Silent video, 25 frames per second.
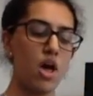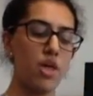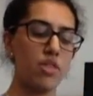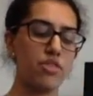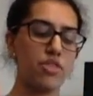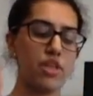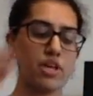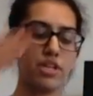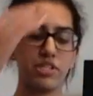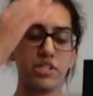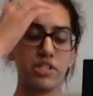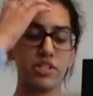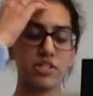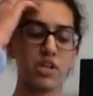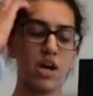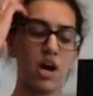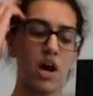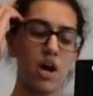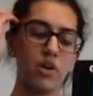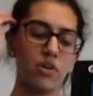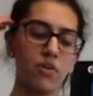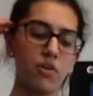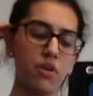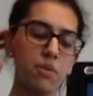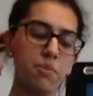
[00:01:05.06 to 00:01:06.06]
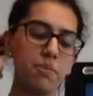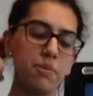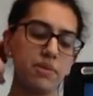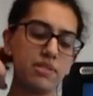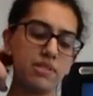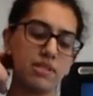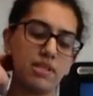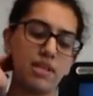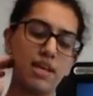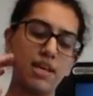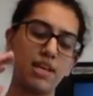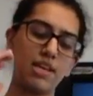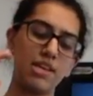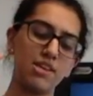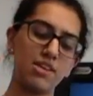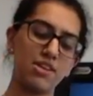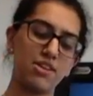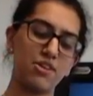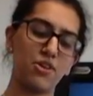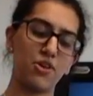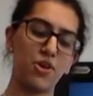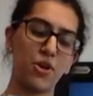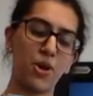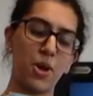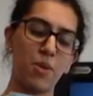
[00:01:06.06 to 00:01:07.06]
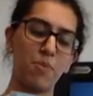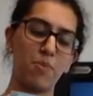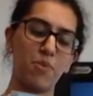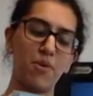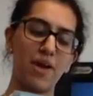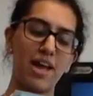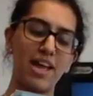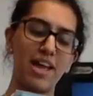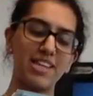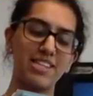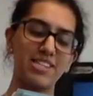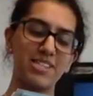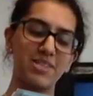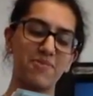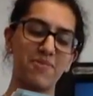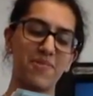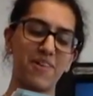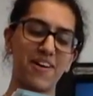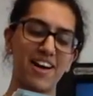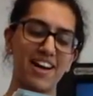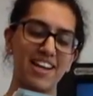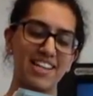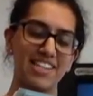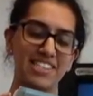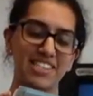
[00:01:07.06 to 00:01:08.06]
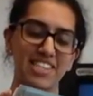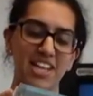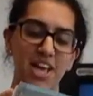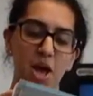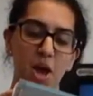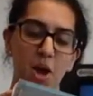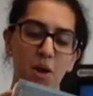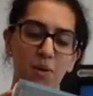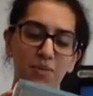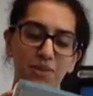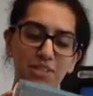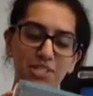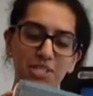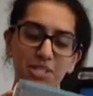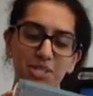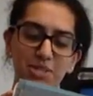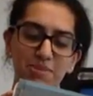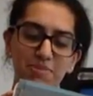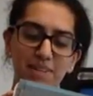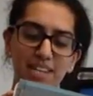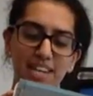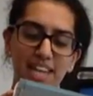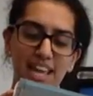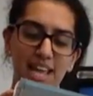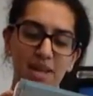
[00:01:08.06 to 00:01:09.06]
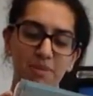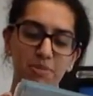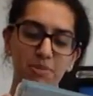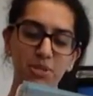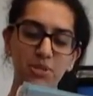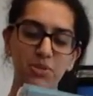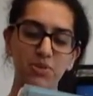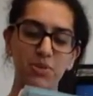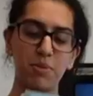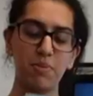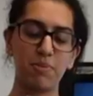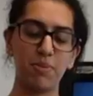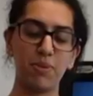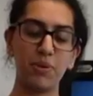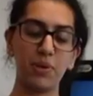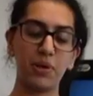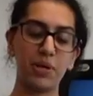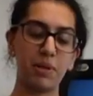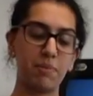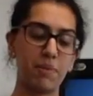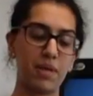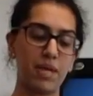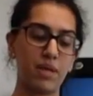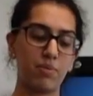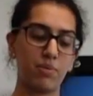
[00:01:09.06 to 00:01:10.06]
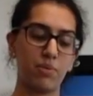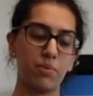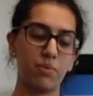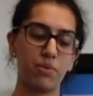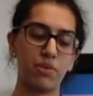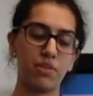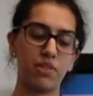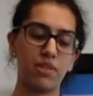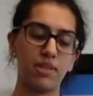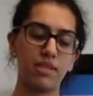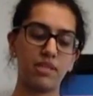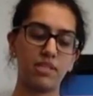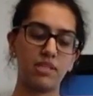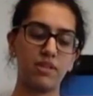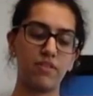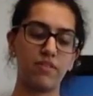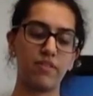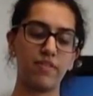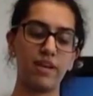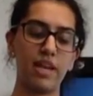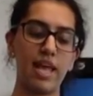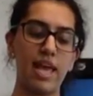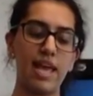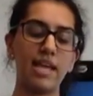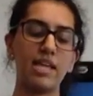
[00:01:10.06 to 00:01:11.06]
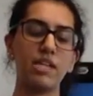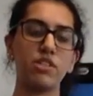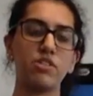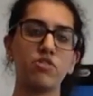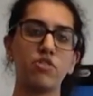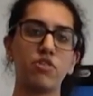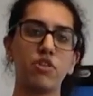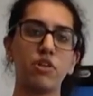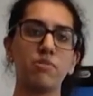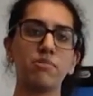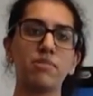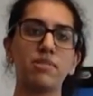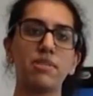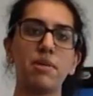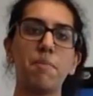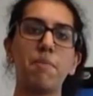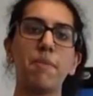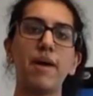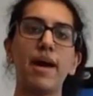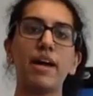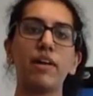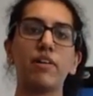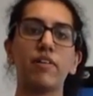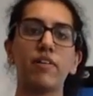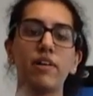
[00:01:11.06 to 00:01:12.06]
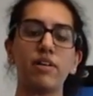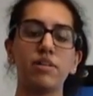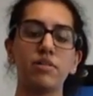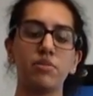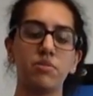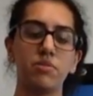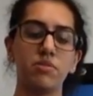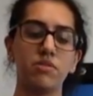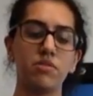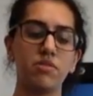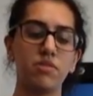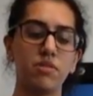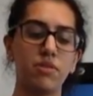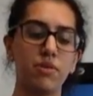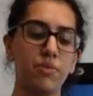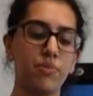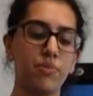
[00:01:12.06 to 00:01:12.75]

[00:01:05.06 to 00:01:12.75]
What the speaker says: The Tata Group is an Indian global enterprise which has been able to employ people within different age groups and backgrounds.